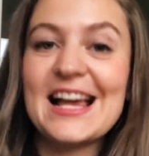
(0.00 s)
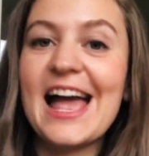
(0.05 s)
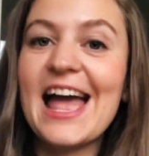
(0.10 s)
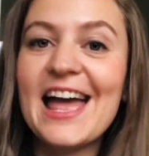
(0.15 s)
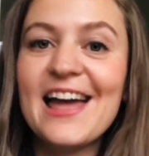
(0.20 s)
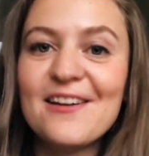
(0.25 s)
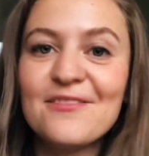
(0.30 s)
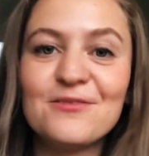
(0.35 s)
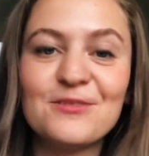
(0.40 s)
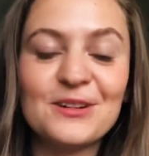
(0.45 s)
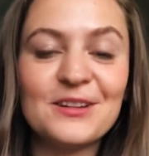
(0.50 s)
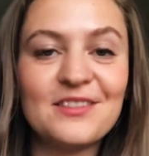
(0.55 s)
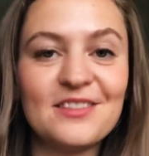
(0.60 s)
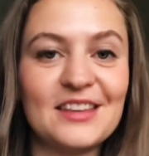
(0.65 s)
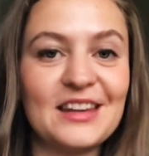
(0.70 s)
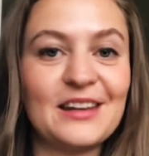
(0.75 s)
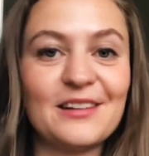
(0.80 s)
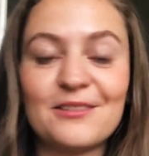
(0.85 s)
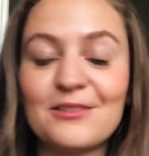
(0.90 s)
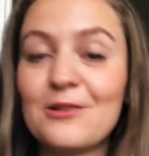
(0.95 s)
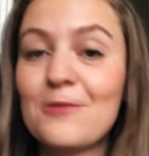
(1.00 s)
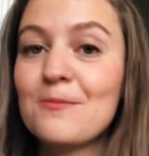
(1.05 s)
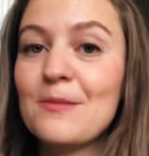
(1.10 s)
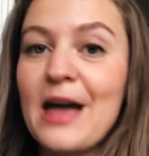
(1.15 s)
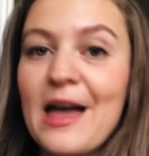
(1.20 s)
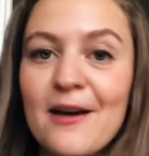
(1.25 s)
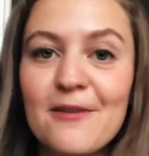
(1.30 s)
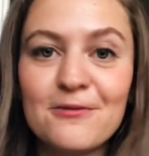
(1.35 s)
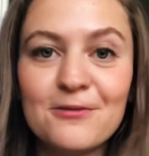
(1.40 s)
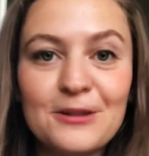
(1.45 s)
Everything from
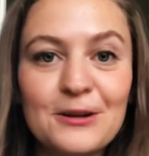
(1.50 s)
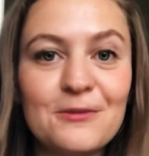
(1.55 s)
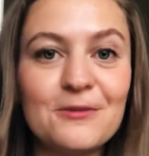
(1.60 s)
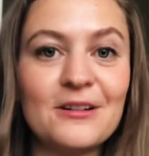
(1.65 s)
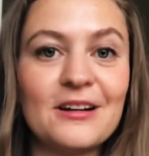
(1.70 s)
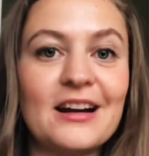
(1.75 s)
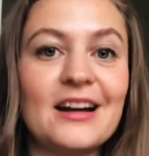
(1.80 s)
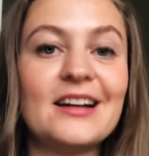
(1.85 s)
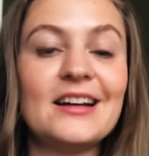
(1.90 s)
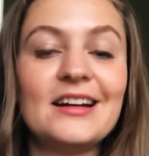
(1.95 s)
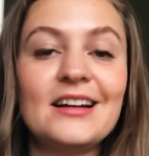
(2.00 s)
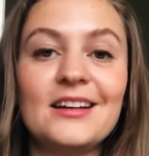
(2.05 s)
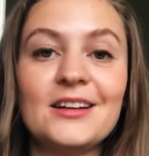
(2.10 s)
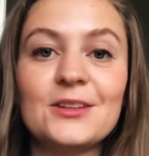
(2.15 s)
everywhere